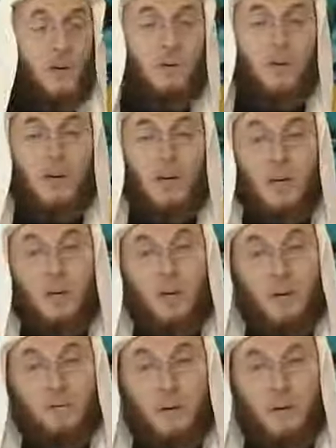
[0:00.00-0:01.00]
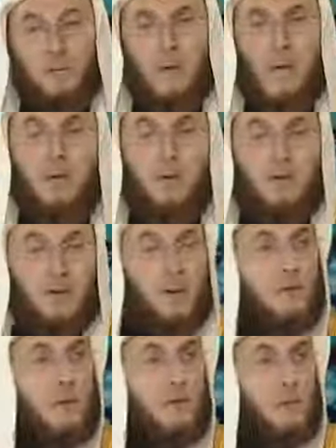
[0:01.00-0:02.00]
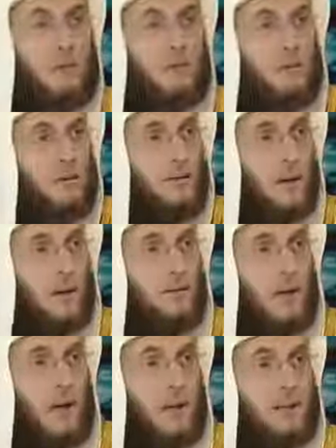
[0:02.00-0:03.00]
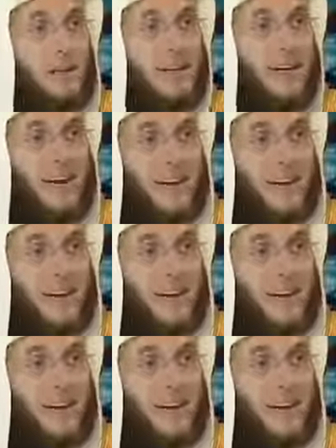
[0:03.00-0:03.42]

When they collect people and they travel to a specific locality,